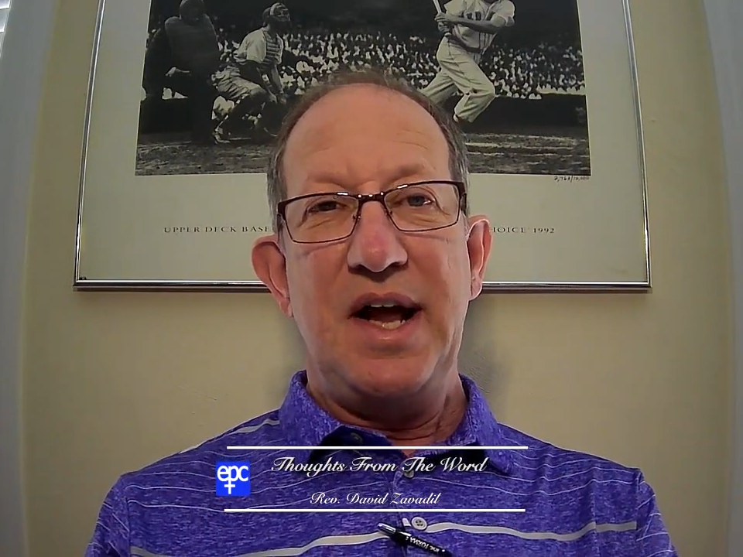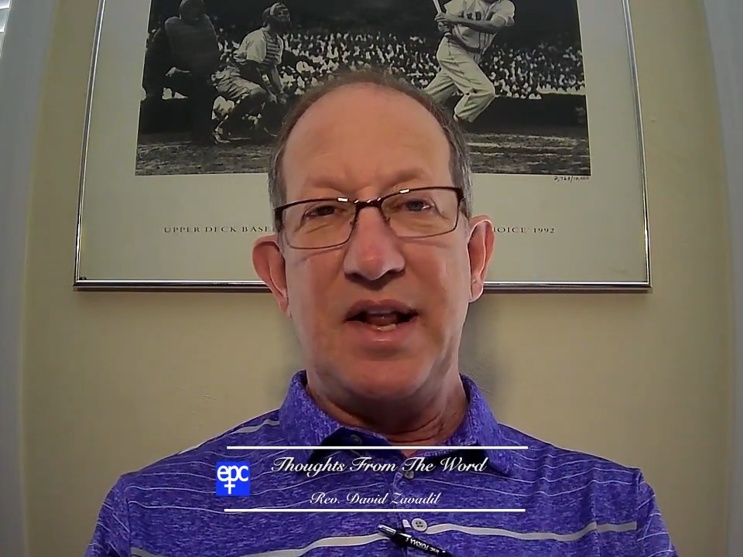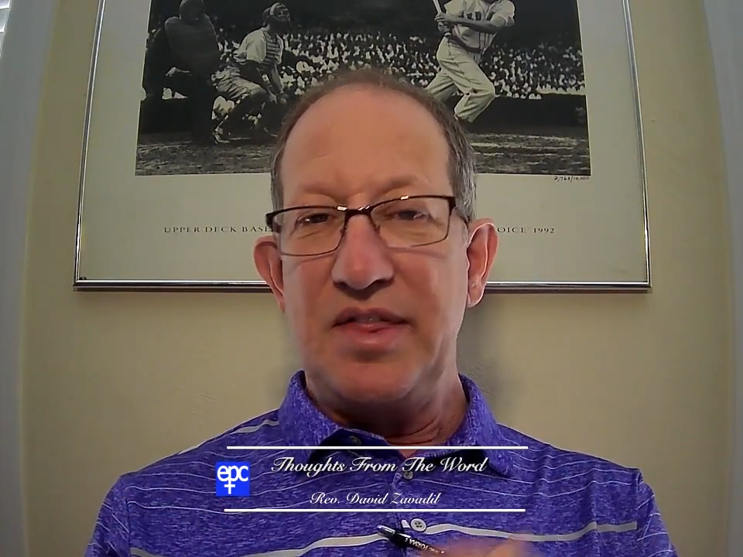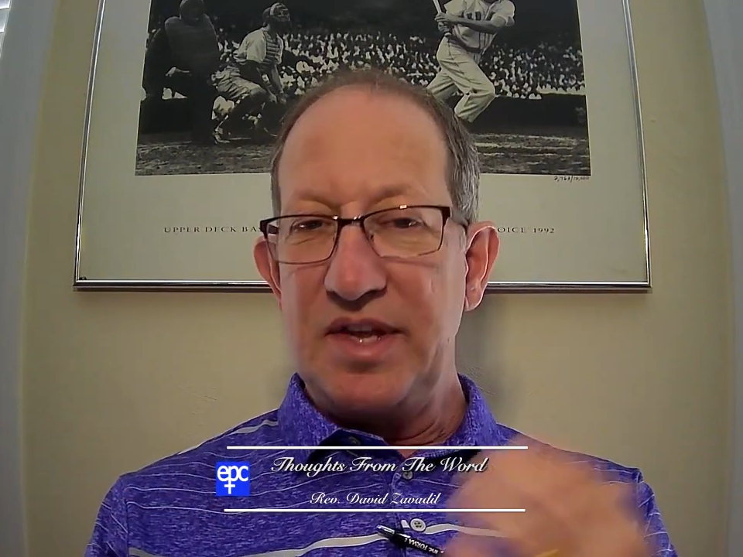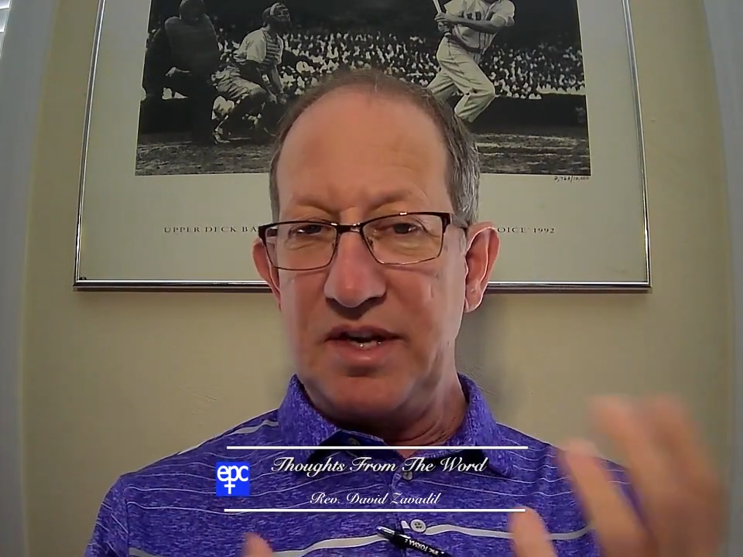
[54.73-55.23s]

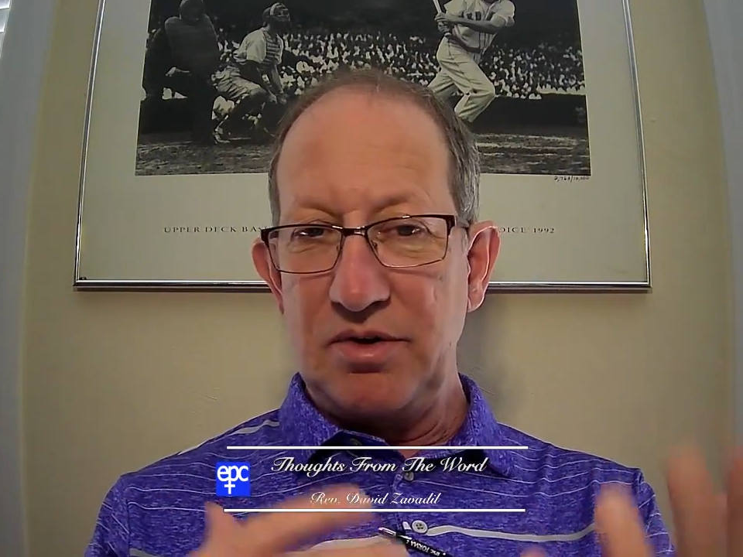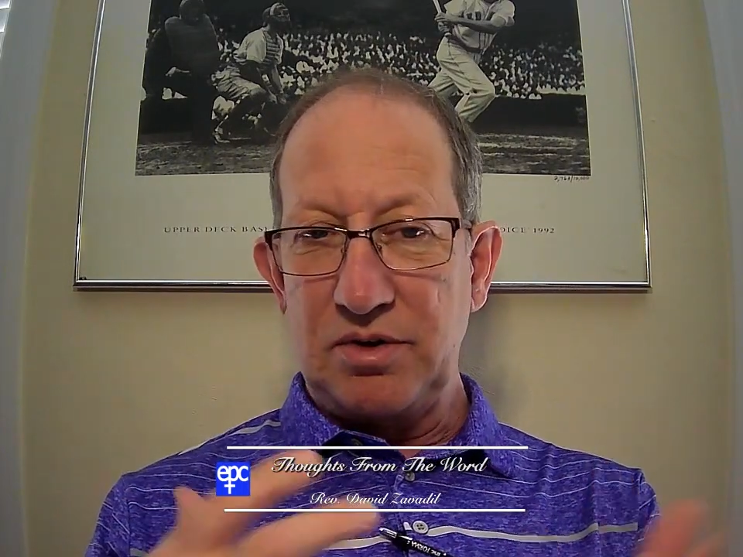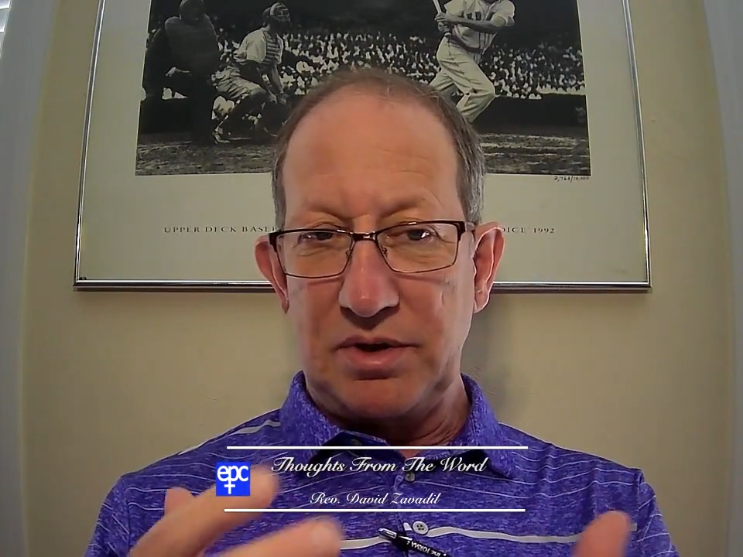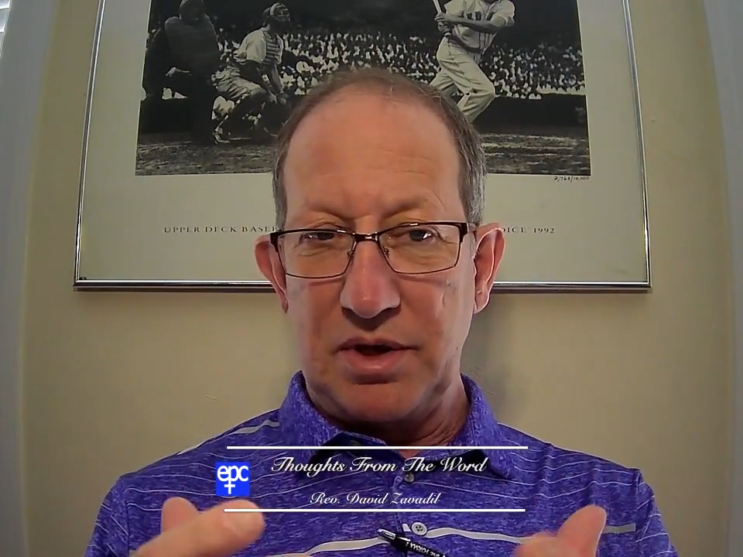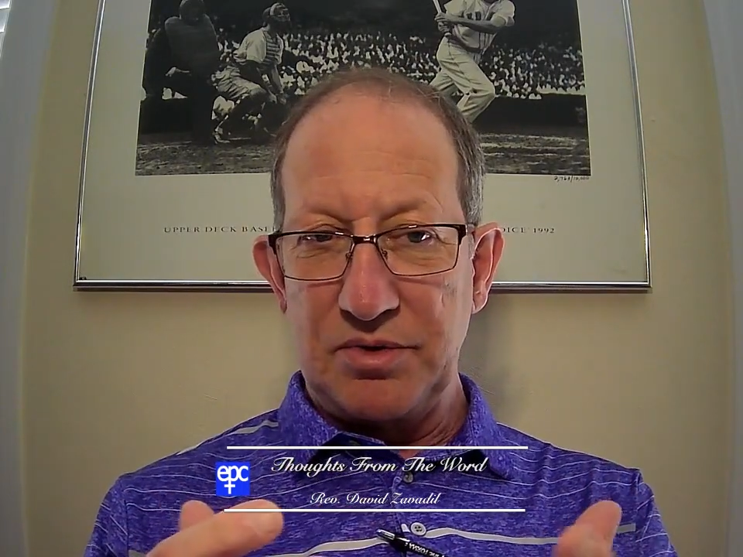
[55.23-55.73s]
And then he'll
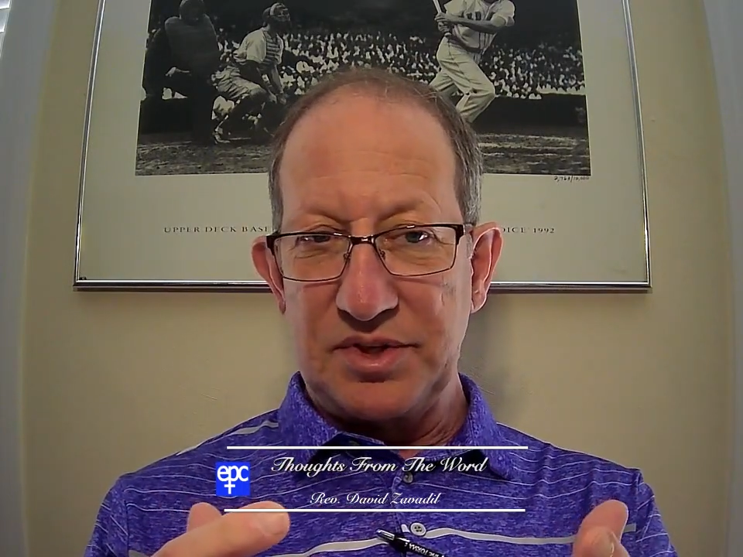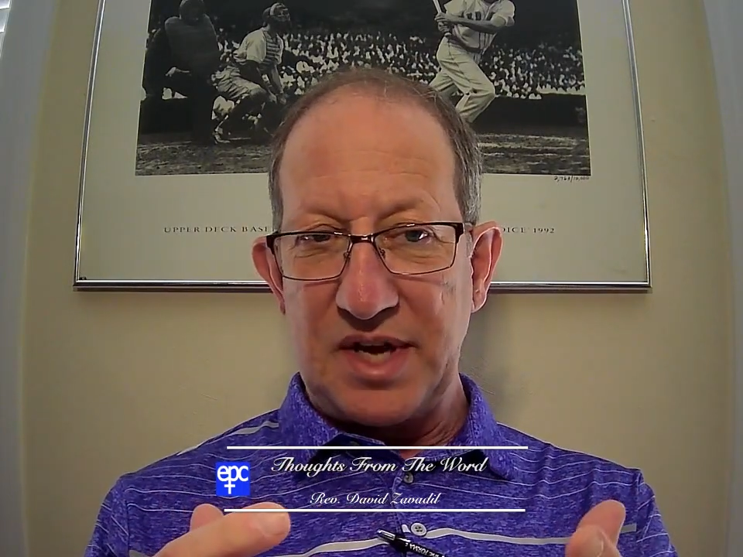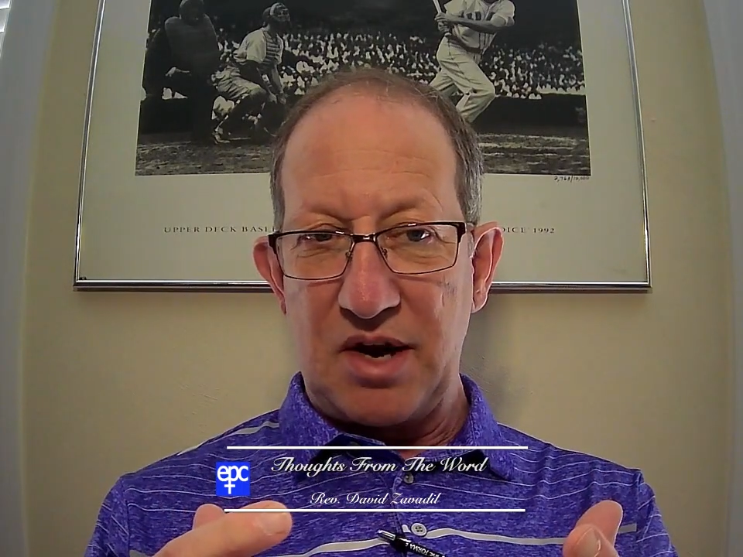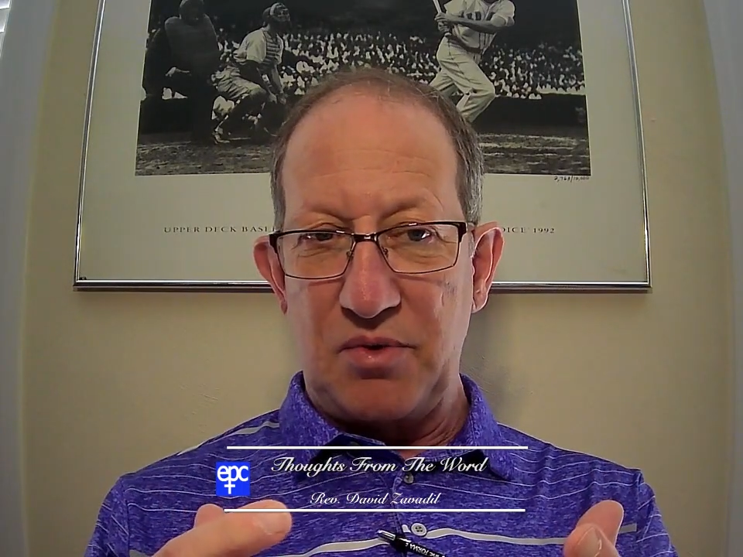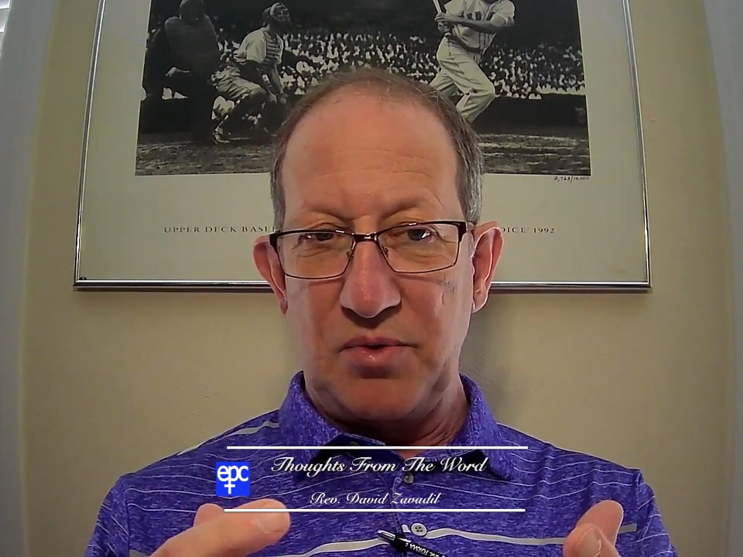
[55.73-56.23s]
close
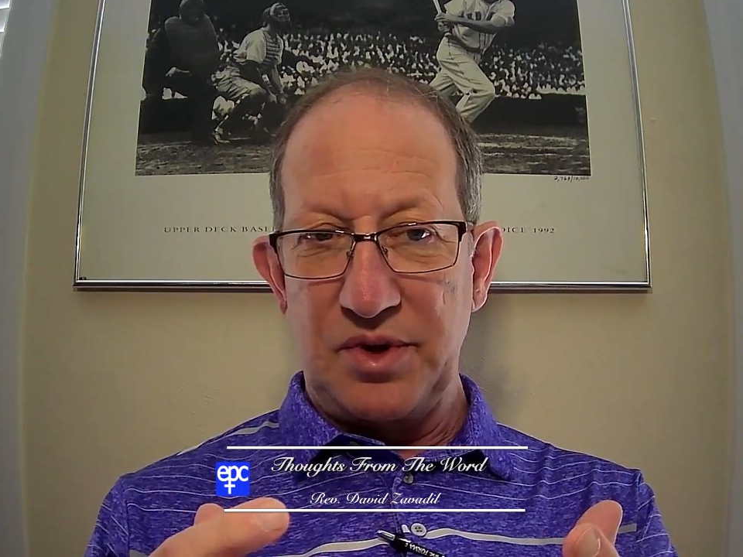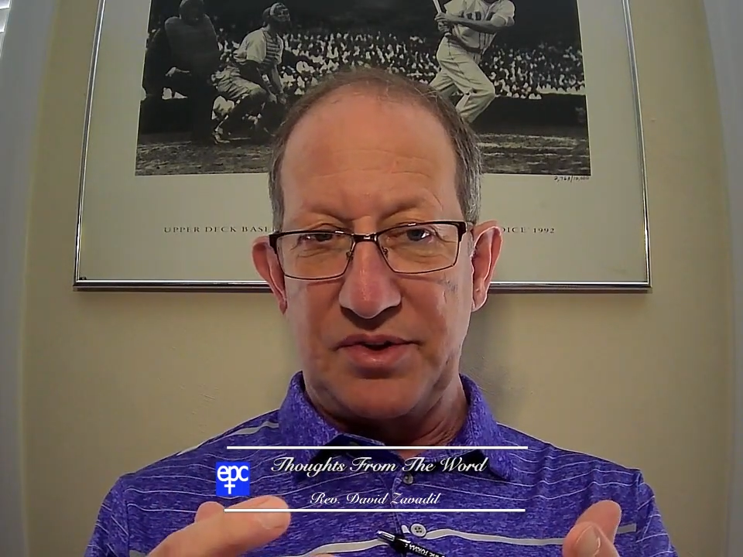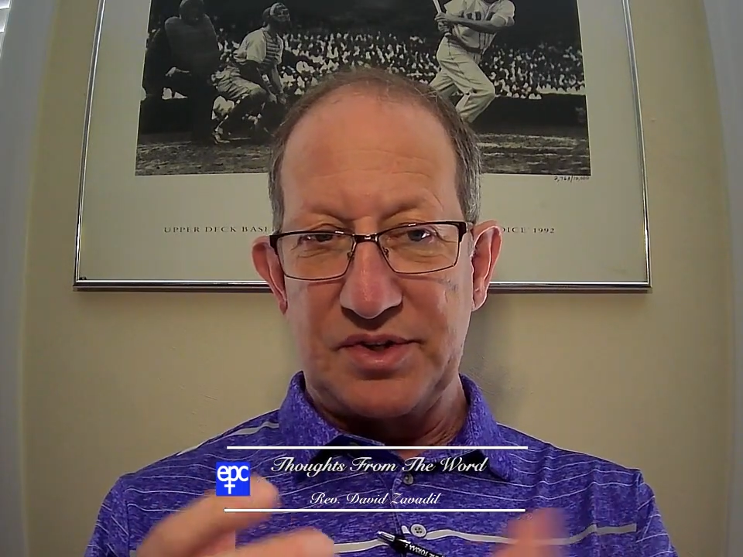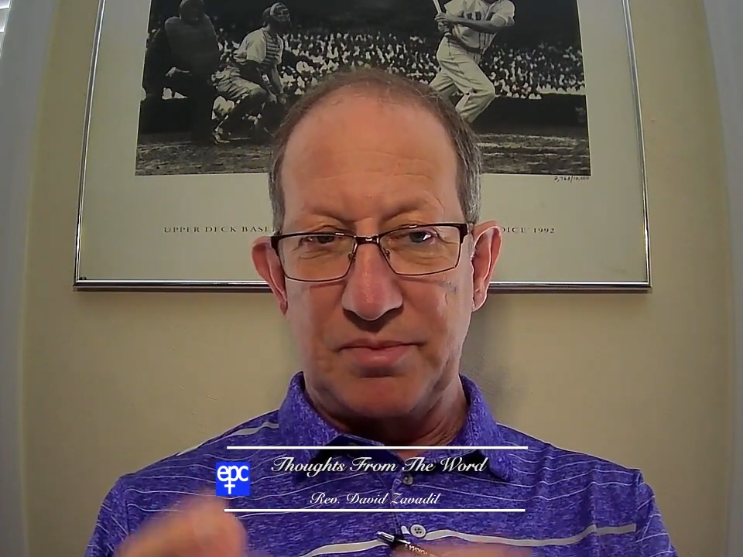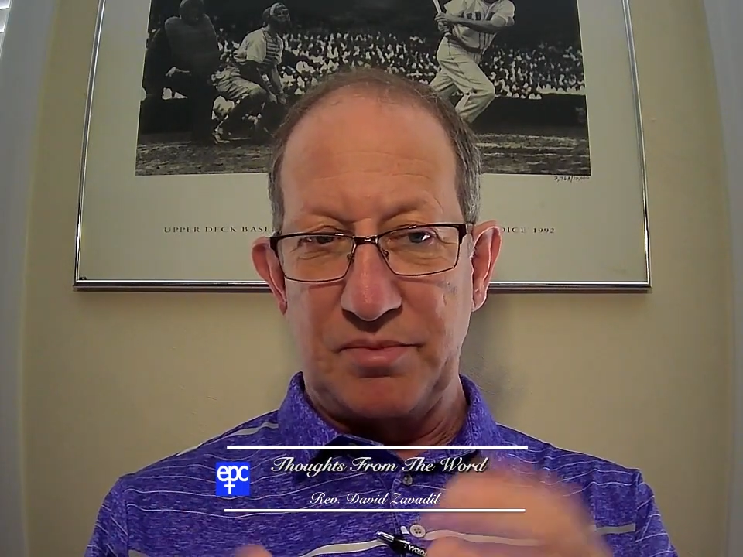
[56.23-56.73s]
out with
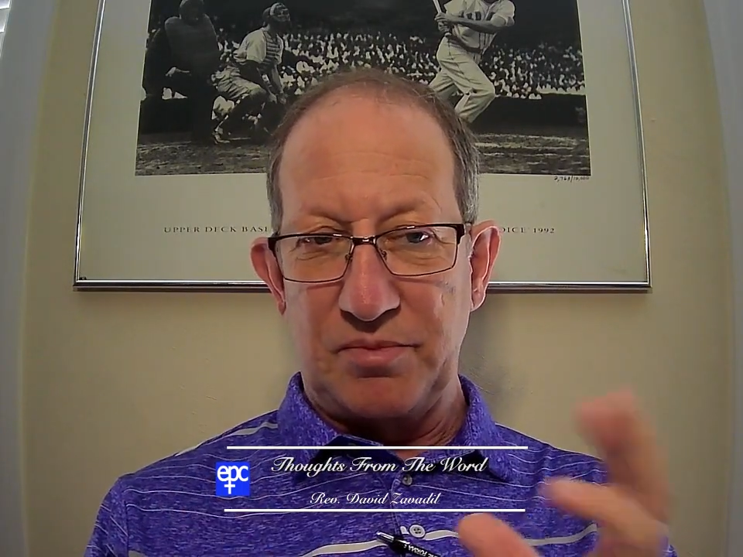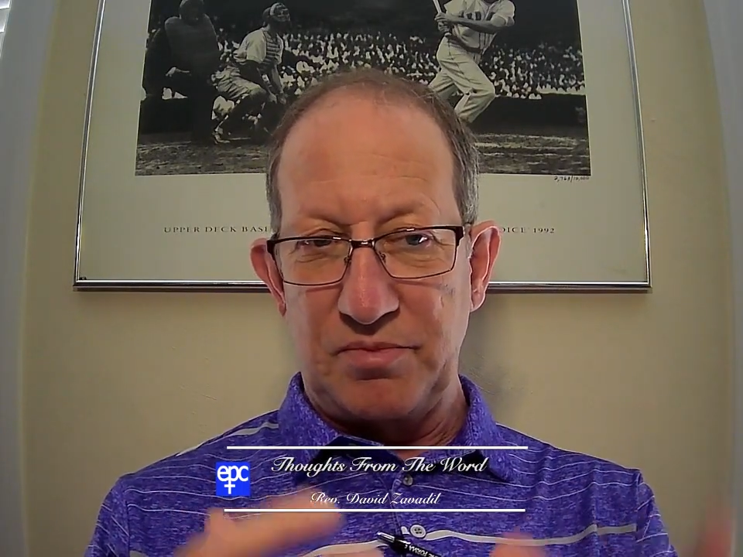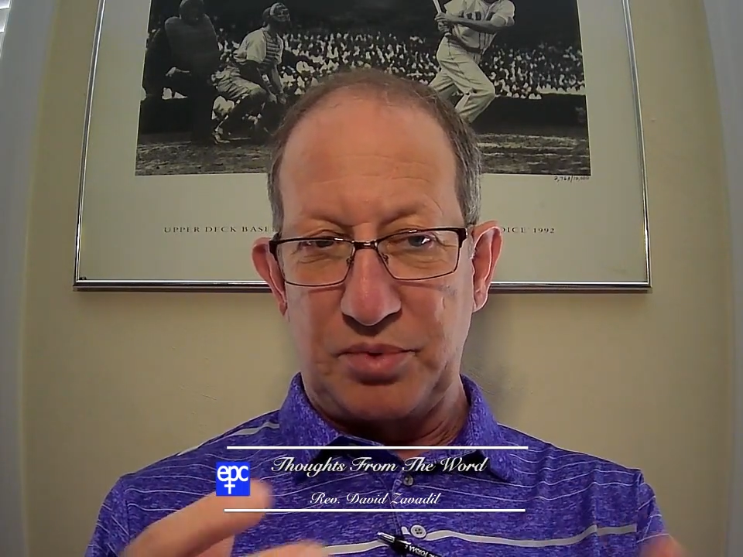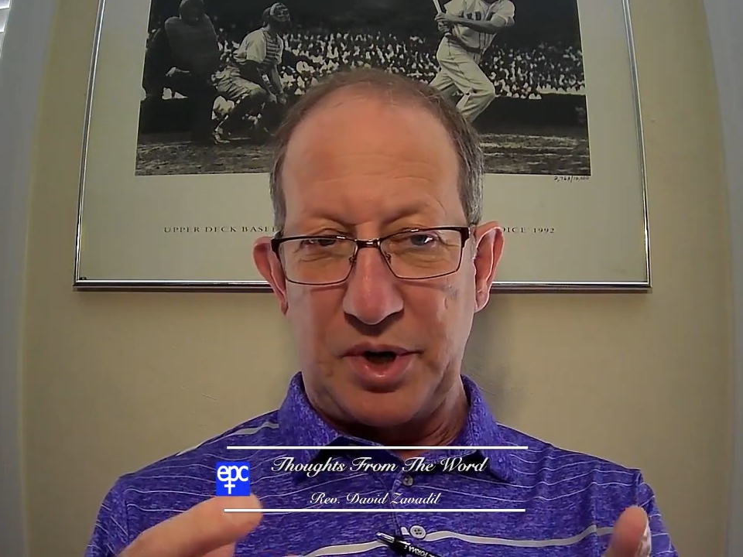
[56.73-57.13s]
some